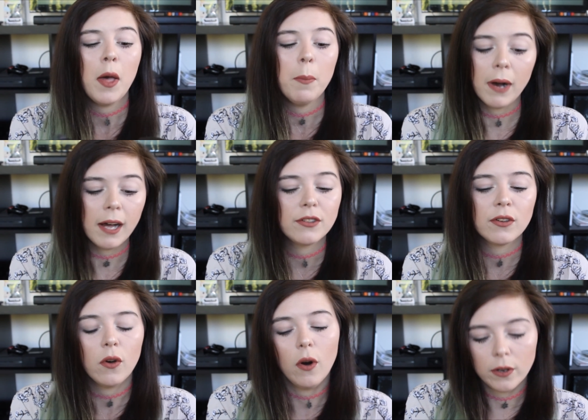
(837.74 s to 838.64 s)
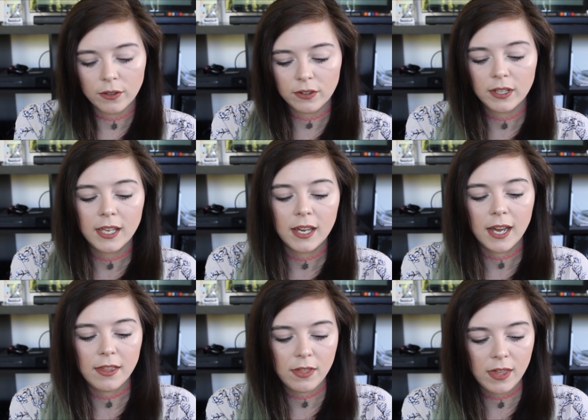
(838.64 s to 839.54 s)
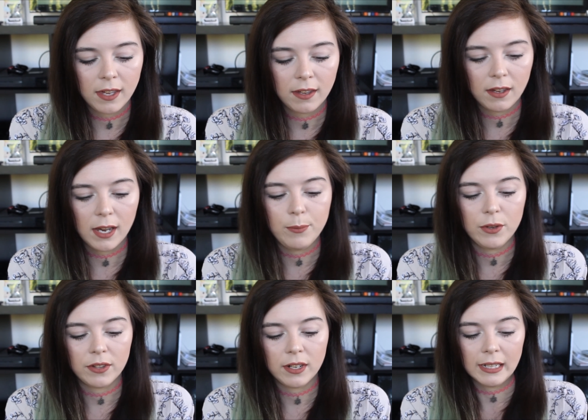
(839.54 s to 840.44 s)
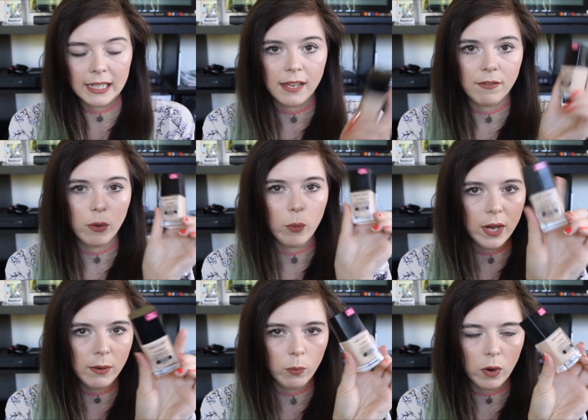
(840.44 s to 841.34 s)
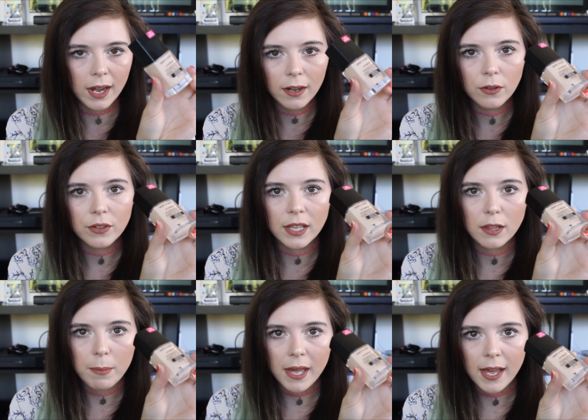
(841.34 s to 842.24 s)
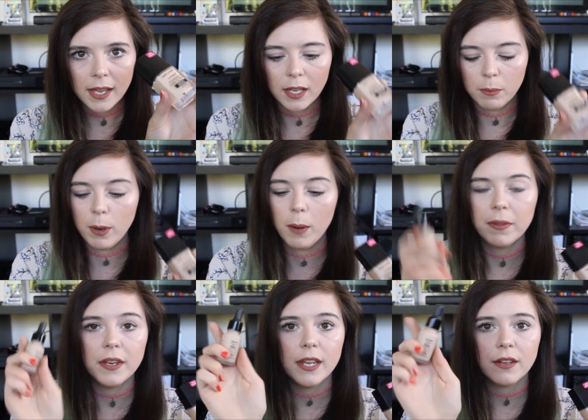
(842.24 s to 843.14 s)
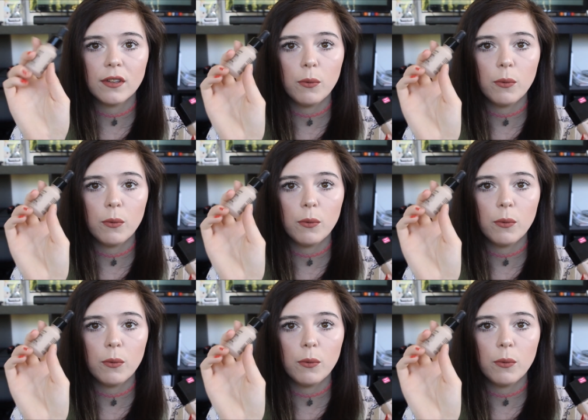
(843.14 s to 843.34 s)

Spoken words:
But honestly, I think I'm just going to leave the Wet n Wild in the bag and pop the NYX